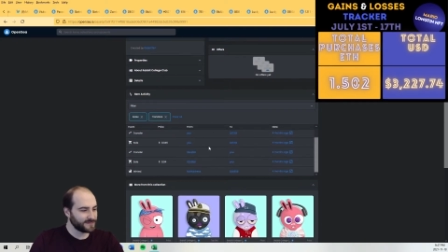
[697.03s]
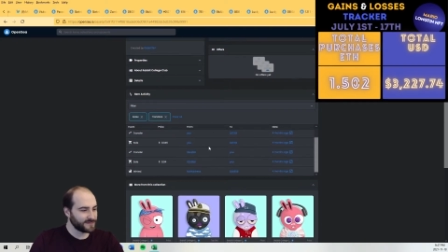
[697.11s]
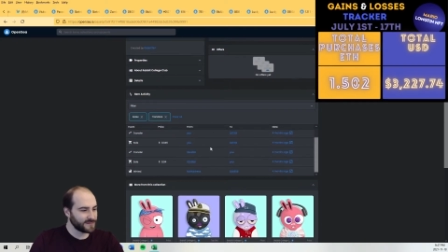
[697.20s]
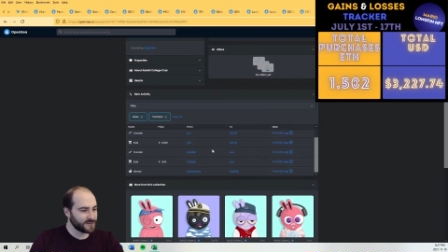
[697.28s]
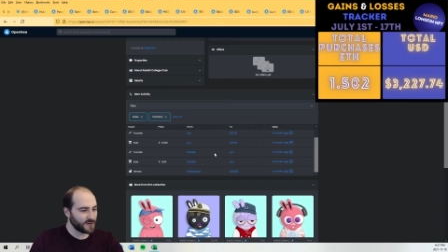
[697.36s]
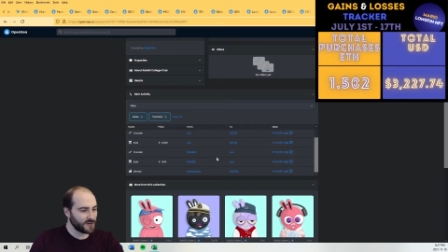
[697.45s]

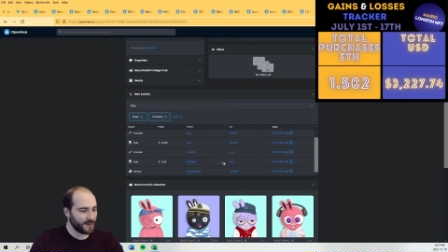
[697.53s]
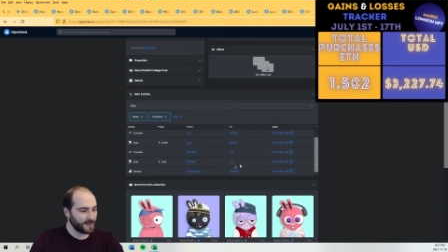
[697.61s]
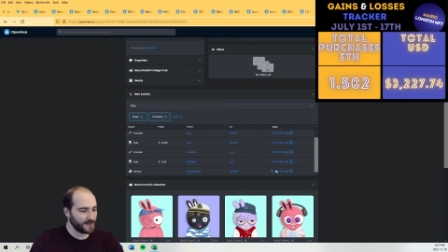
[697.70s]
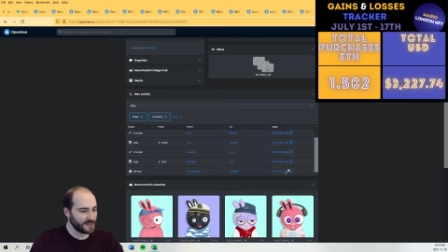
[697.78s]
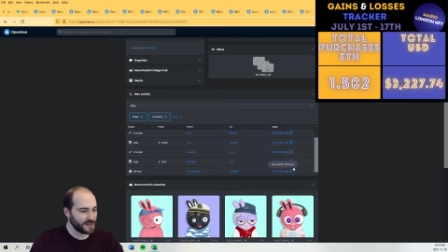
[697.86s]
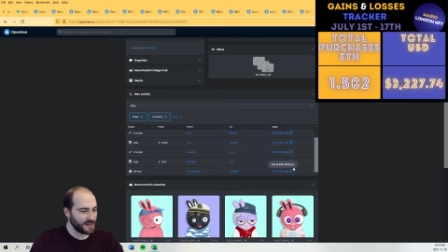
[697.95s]
So I
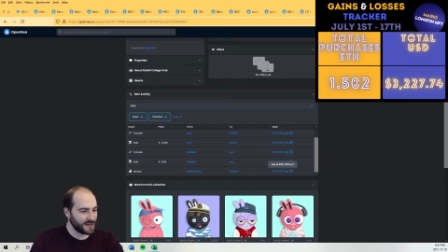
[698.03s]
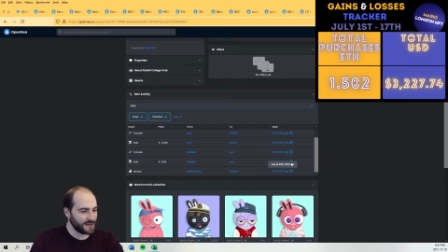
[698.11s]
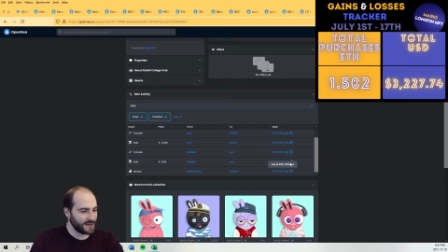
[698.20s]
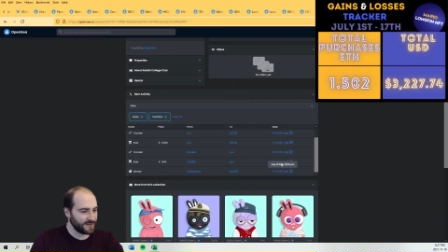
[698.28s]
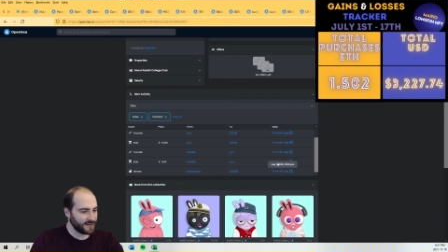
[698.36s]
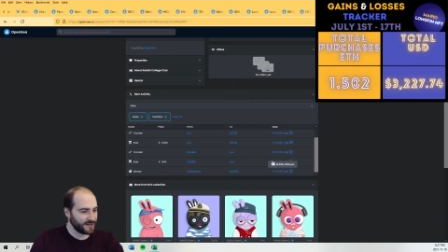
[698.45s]
was
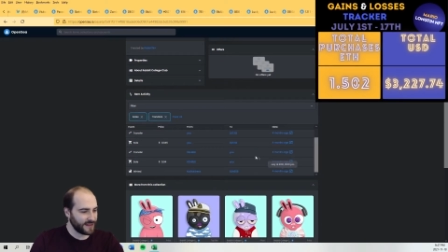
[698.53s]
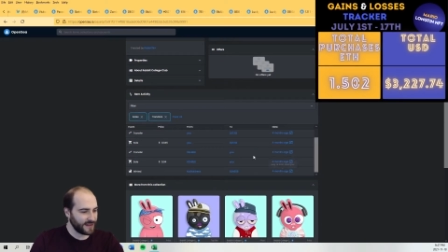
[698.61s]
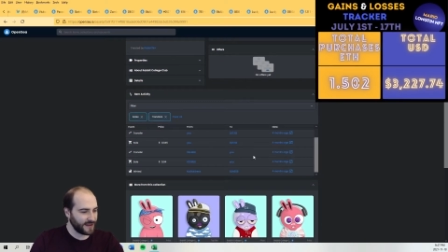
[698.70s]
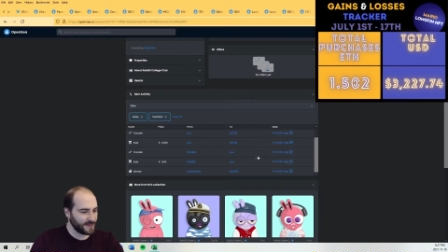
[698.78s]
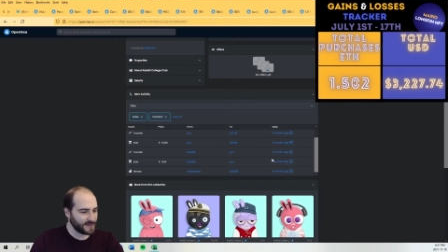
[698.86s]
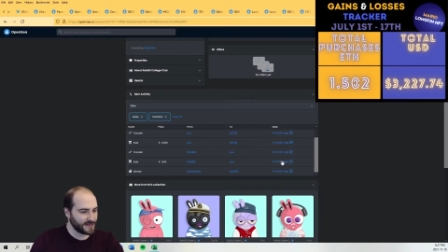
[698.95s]
definitely, I think I
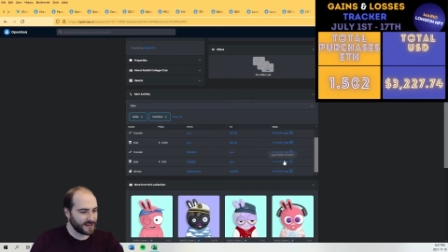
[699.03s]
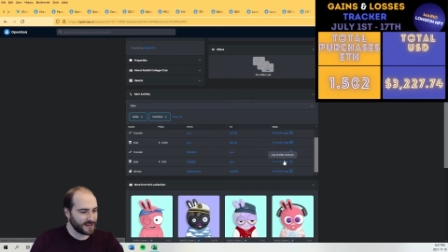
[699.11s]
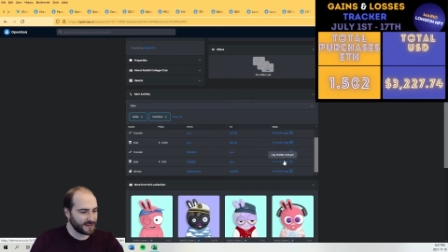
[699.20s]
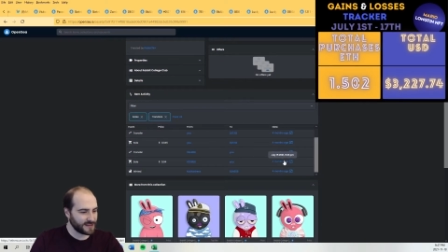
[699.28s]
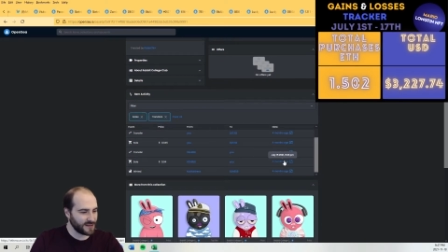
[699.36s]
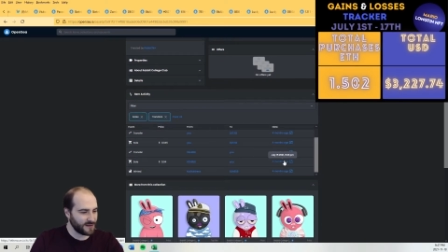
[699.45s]
was selling
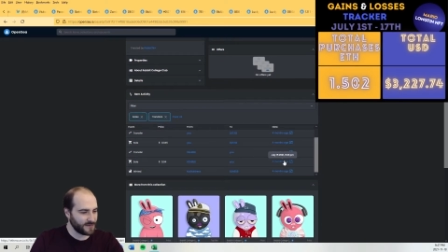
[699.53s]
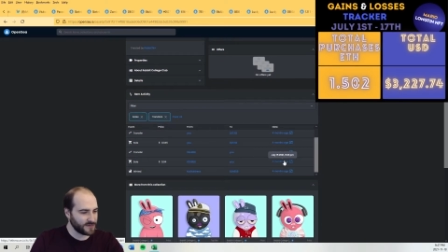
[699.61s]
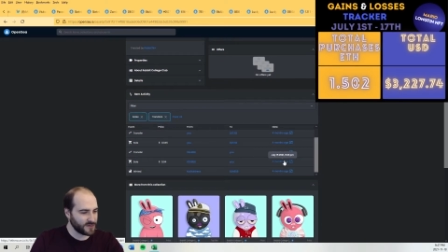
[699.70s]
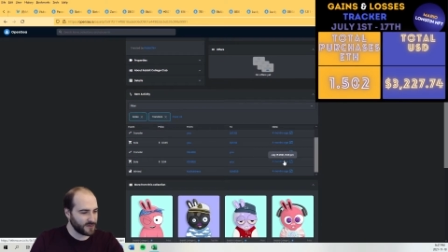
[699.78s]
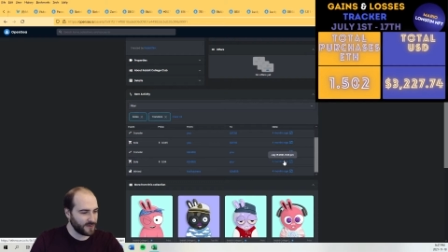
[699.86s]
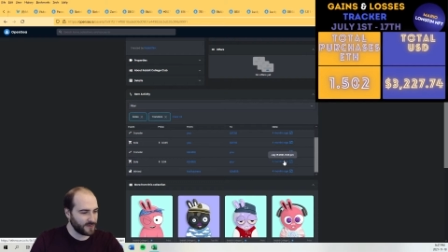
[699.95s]
some,
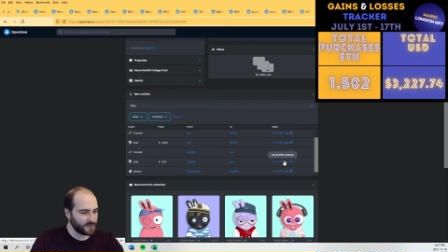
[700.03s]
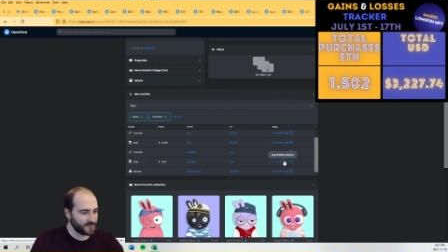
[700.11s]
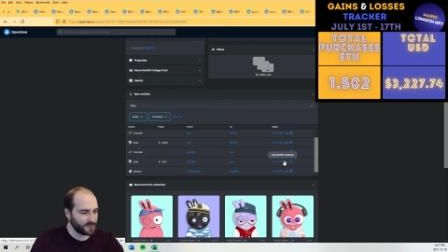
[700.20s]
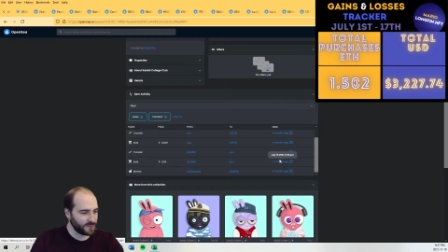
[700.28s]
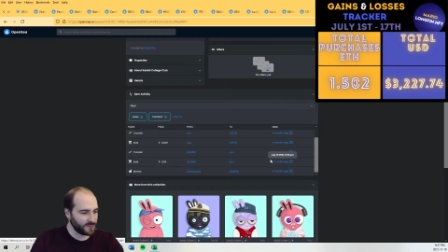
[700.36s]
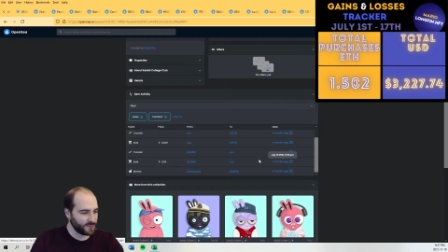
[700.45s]
so
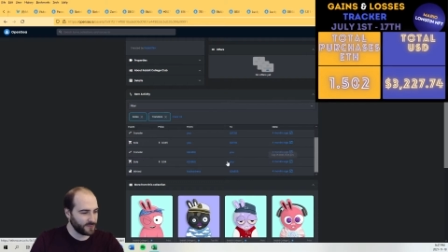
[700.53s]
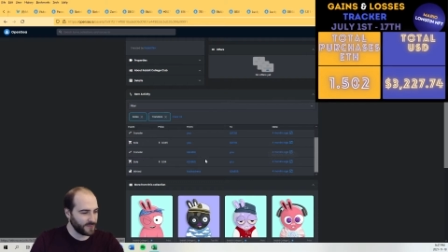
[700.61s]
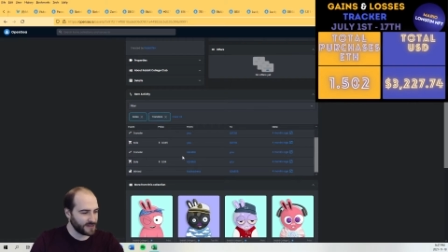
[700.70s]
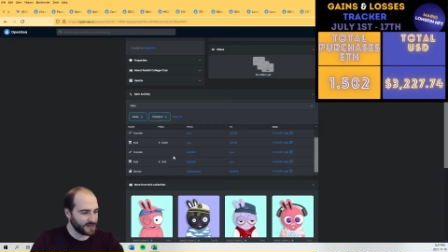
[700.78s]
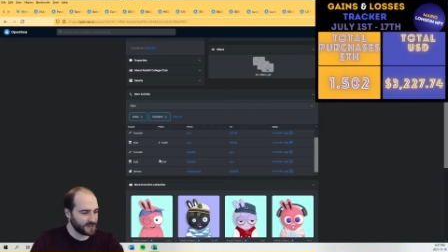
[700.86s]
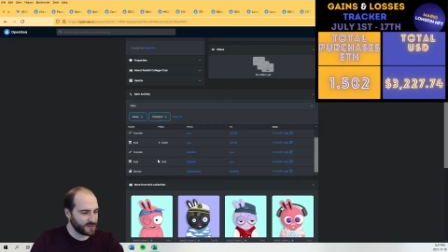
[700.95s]

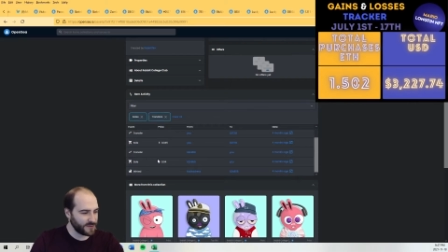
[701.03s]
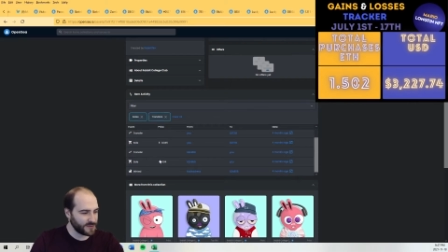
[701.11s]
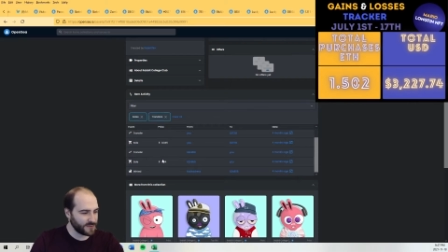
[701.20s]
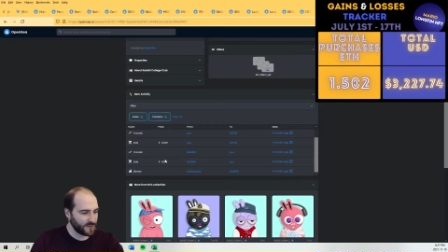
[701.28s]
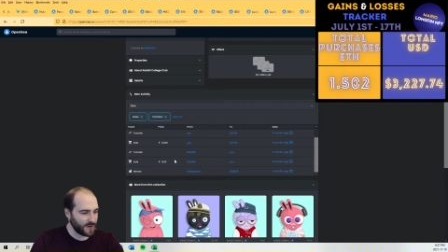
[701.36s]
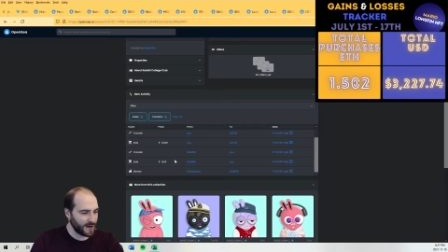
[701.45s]
that's the reason
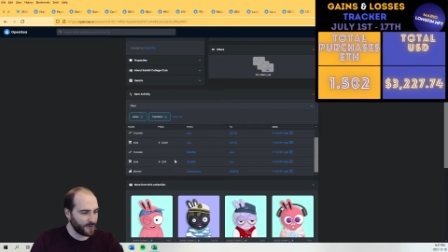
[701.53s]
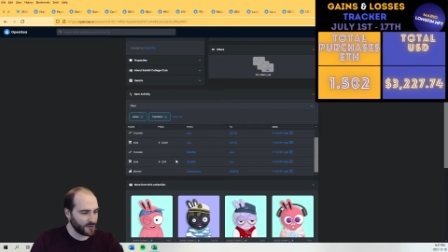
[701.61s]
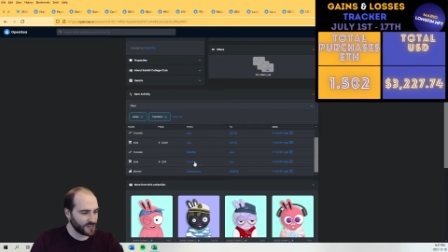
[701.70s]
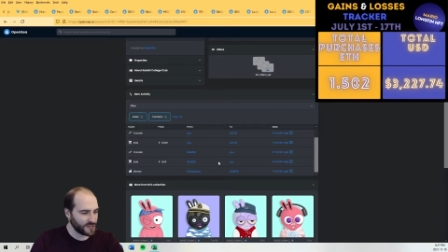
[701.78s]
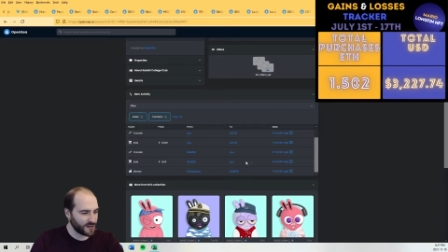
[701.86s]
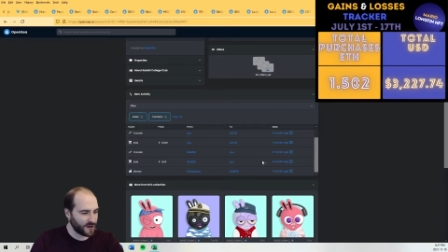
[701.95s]
why I
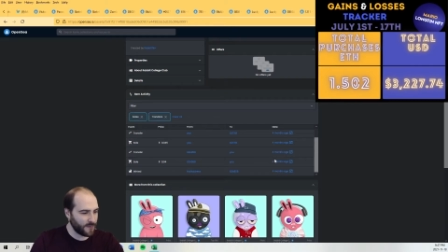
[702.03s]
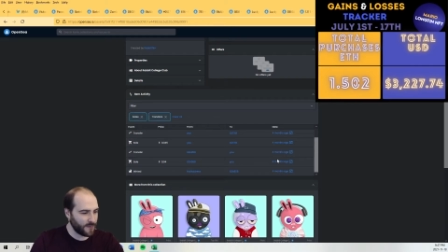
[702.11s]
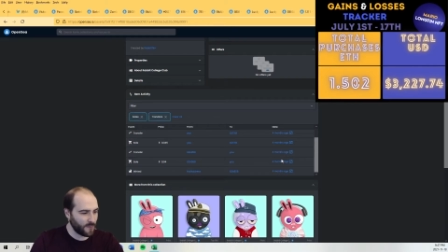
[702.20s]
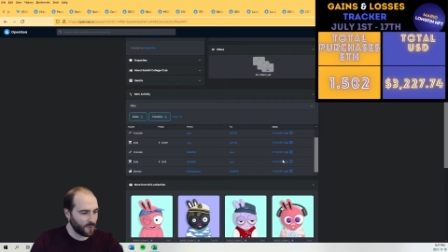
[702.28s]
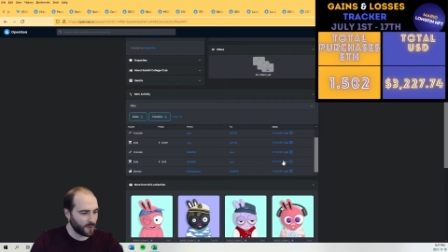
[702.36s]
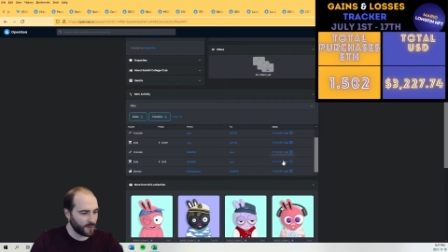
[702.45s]
purchased a couple
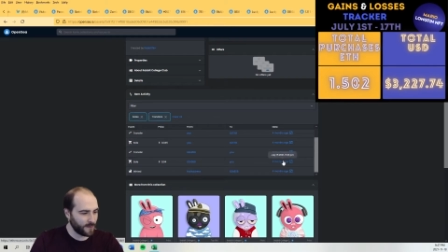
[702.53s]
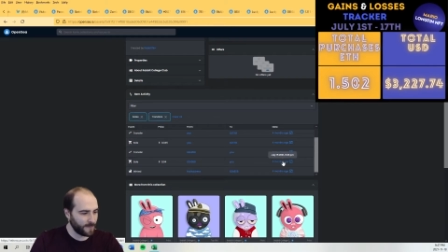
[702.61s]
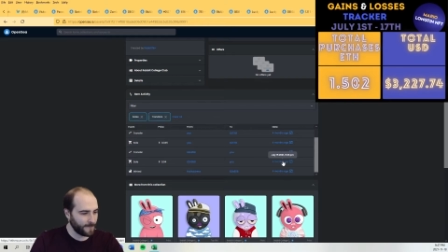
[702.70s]
more.